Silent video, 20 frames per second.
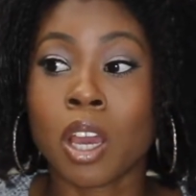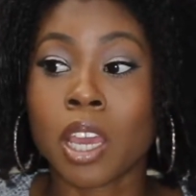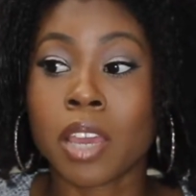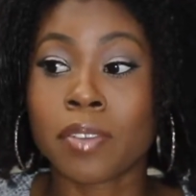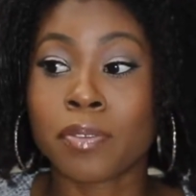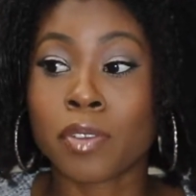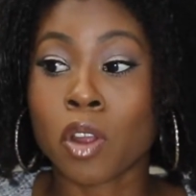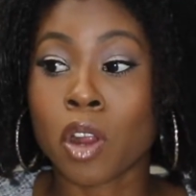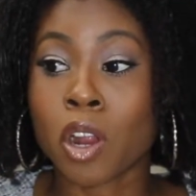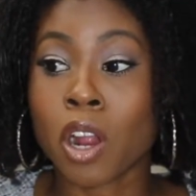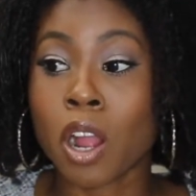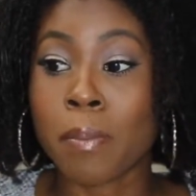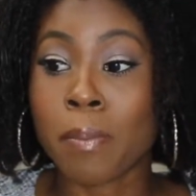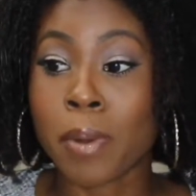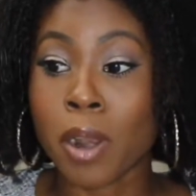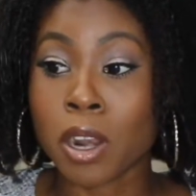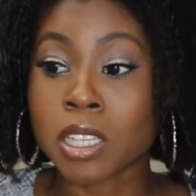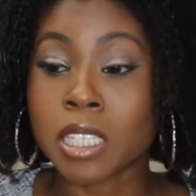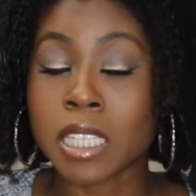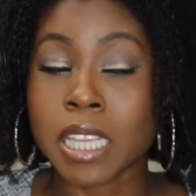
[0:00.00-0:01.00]
if you're
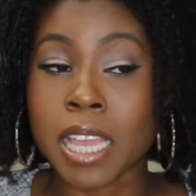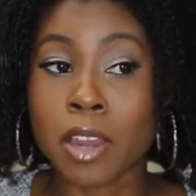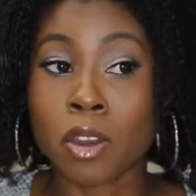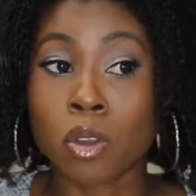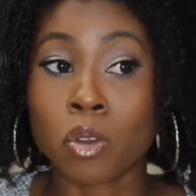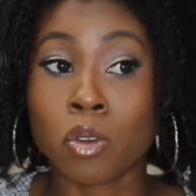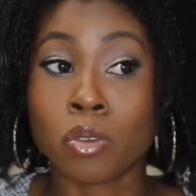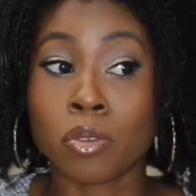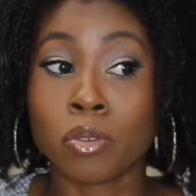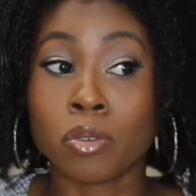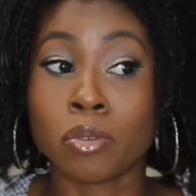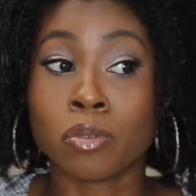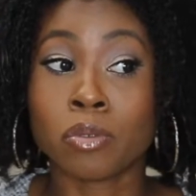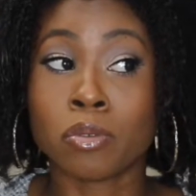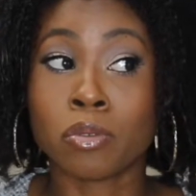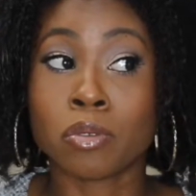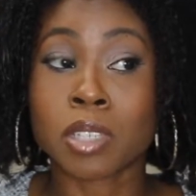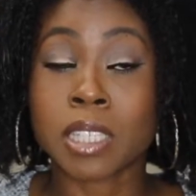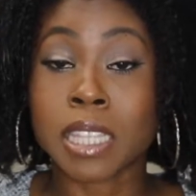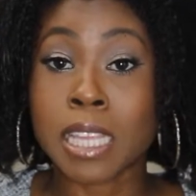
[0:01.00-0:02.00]
a person
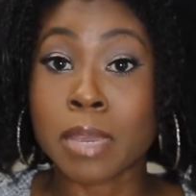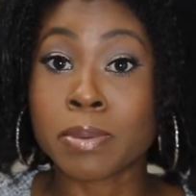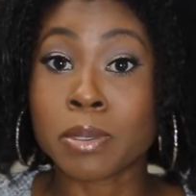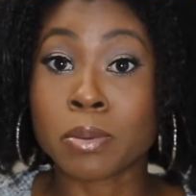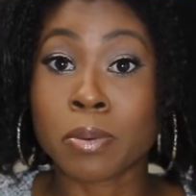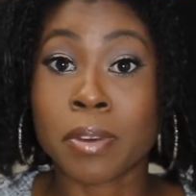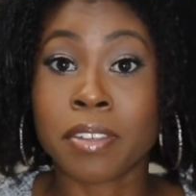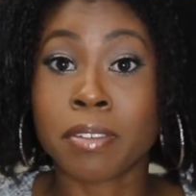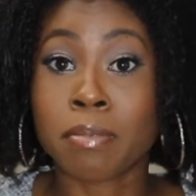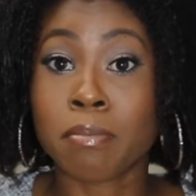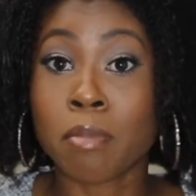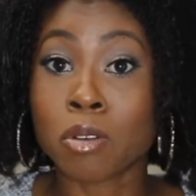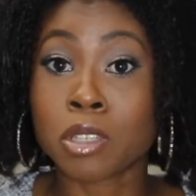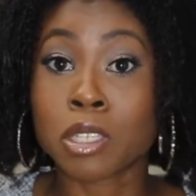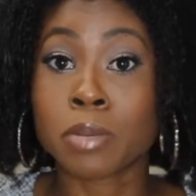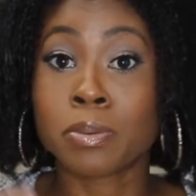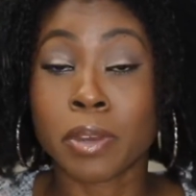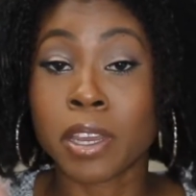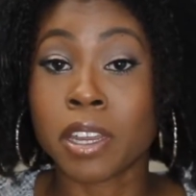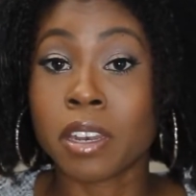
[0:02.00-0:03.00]
who sleeps with
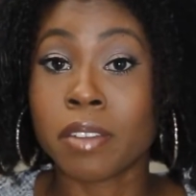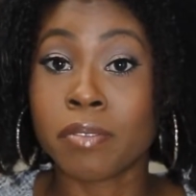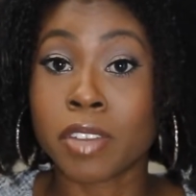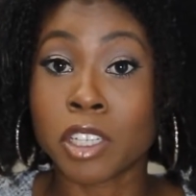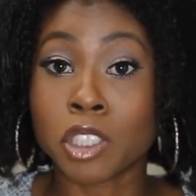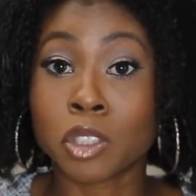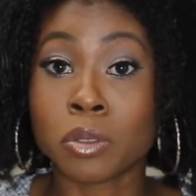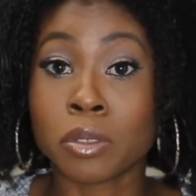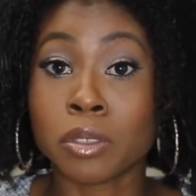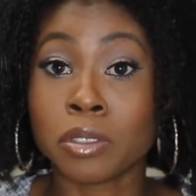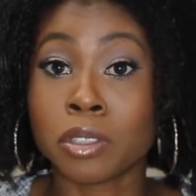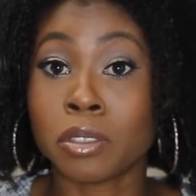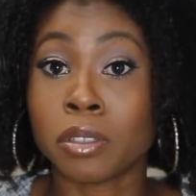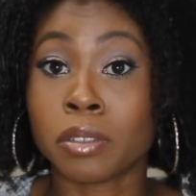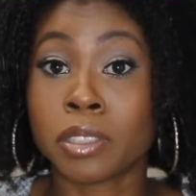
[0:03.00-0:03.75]
multiple individuals,